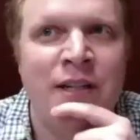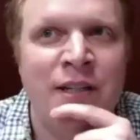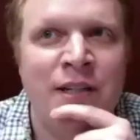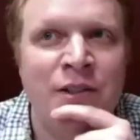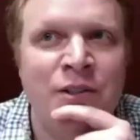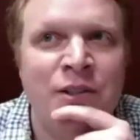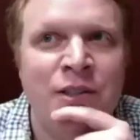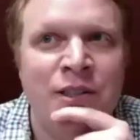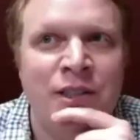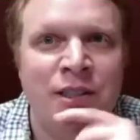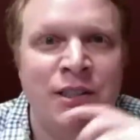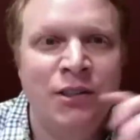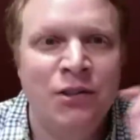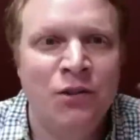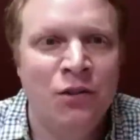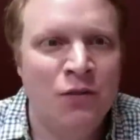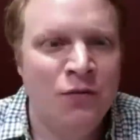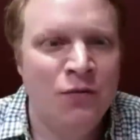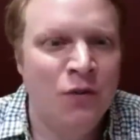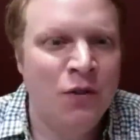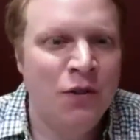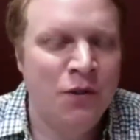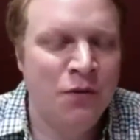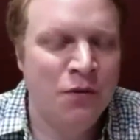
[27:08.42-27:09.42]
interesting, sort
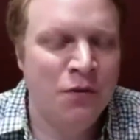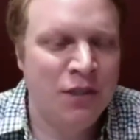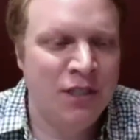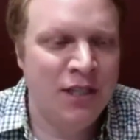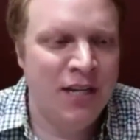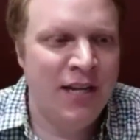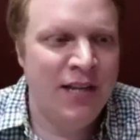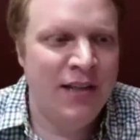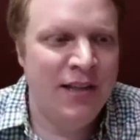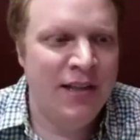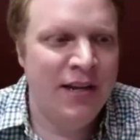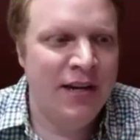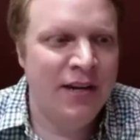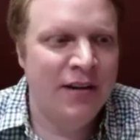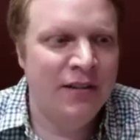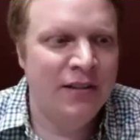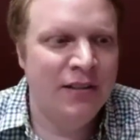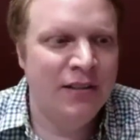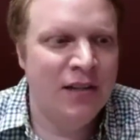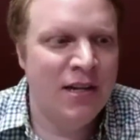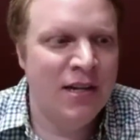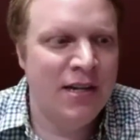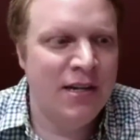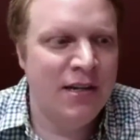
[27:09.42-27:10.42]
of what you were saying there,
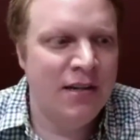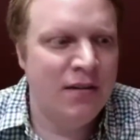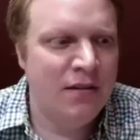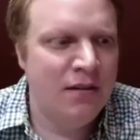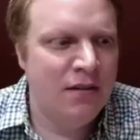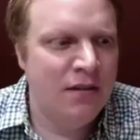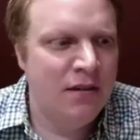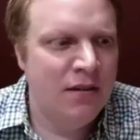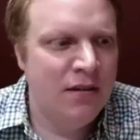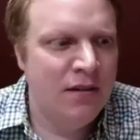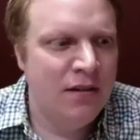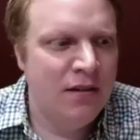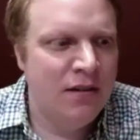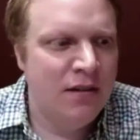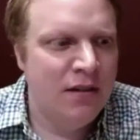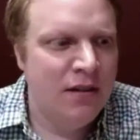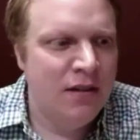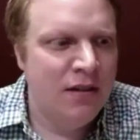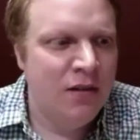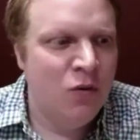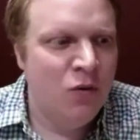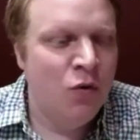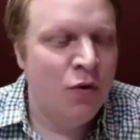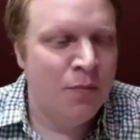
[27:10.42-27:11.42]
is like
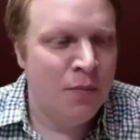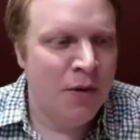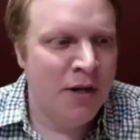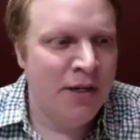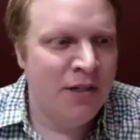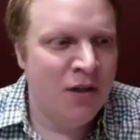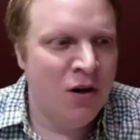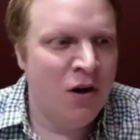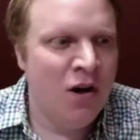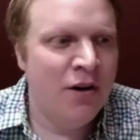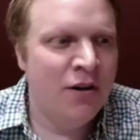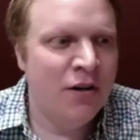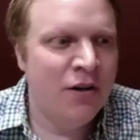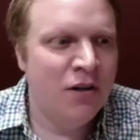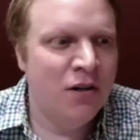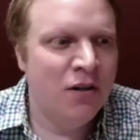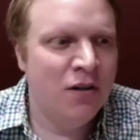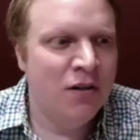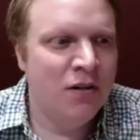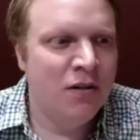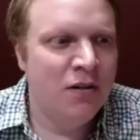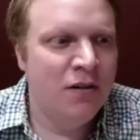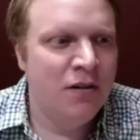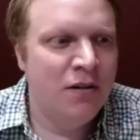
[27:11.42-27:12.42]
with my
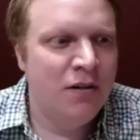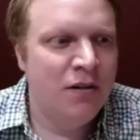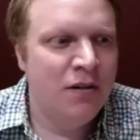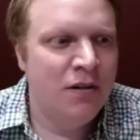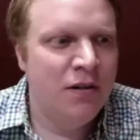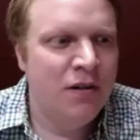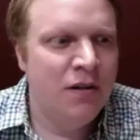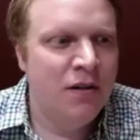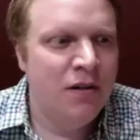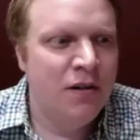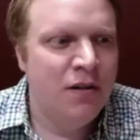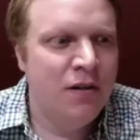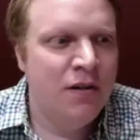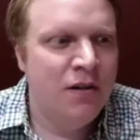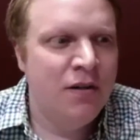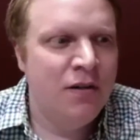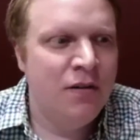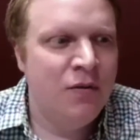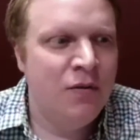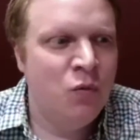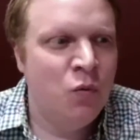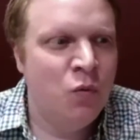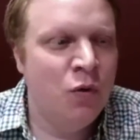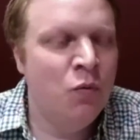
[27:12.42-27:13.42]
daughter,
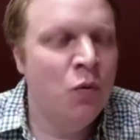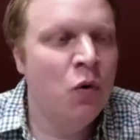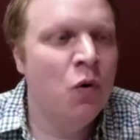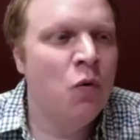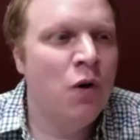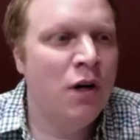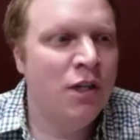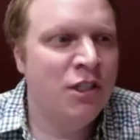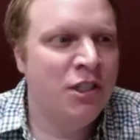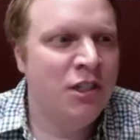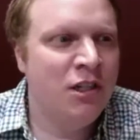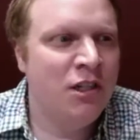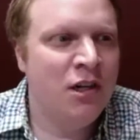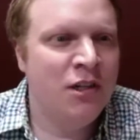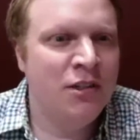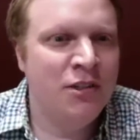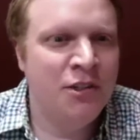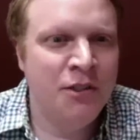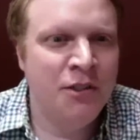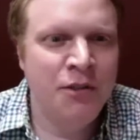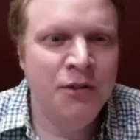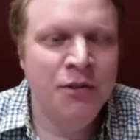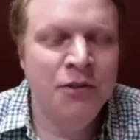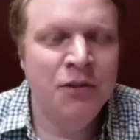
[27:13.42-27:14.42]
when we're watching
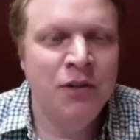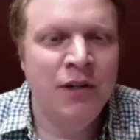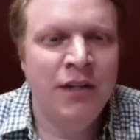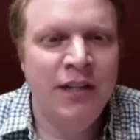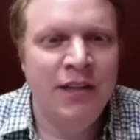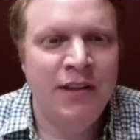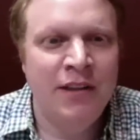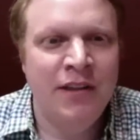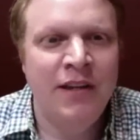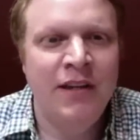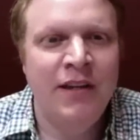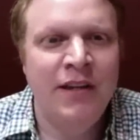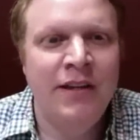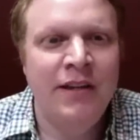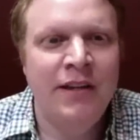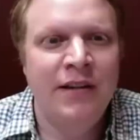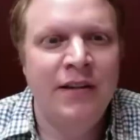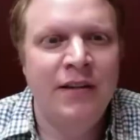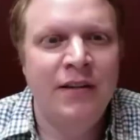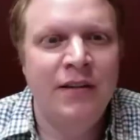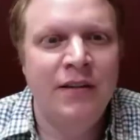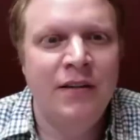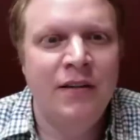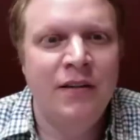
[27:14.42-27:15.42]
cartoons or
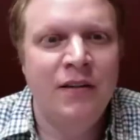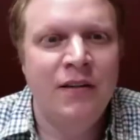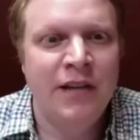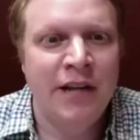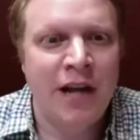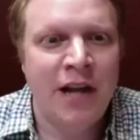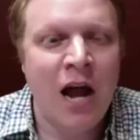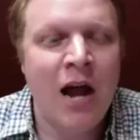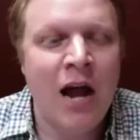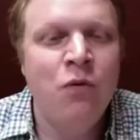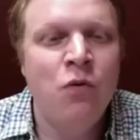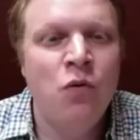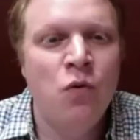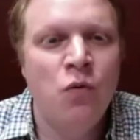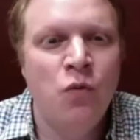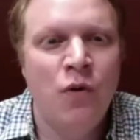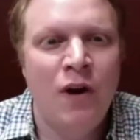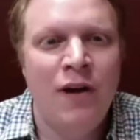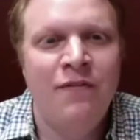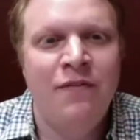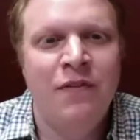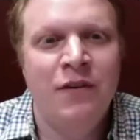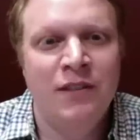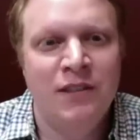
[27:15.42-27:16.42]
anything, like I will
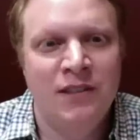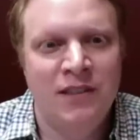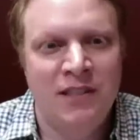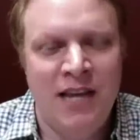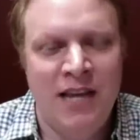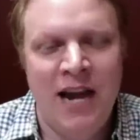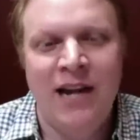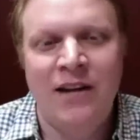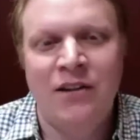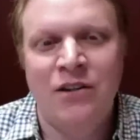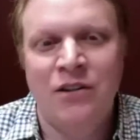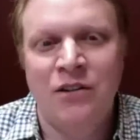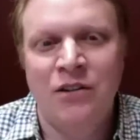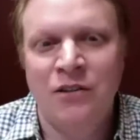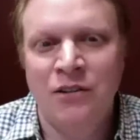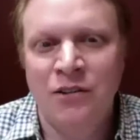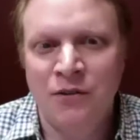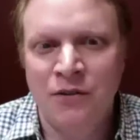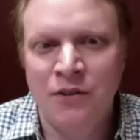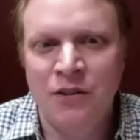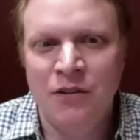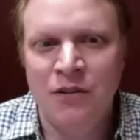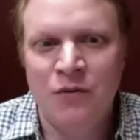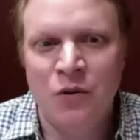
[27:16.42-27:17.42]
reference the actor
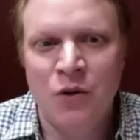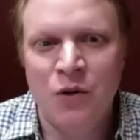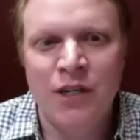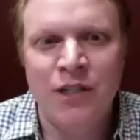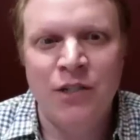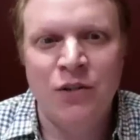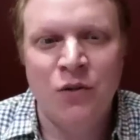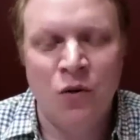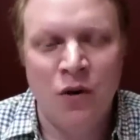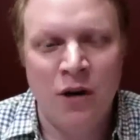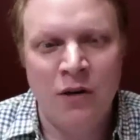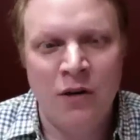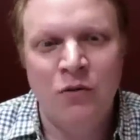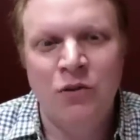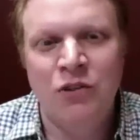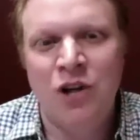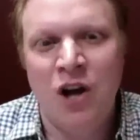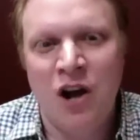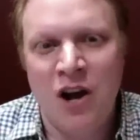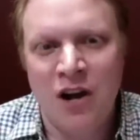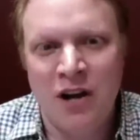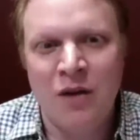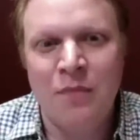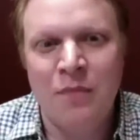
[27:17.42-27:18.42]
doing the voice or I will
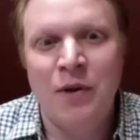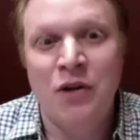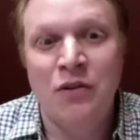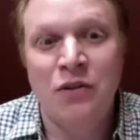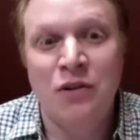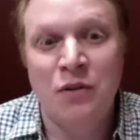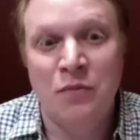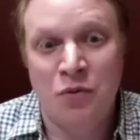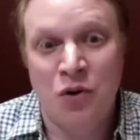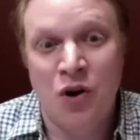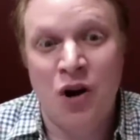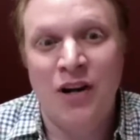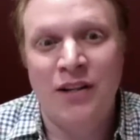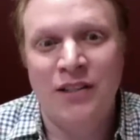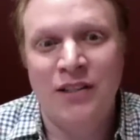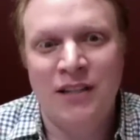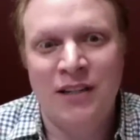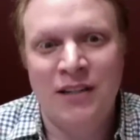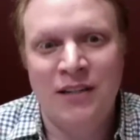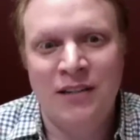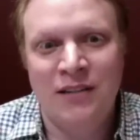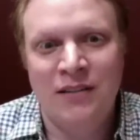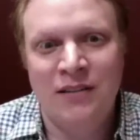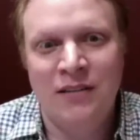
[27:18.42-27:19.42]
talk about the mm-hmm.
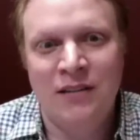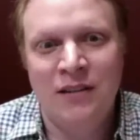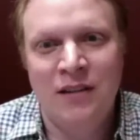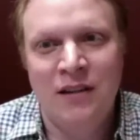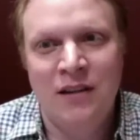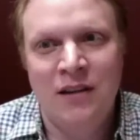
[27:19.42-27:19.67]
process.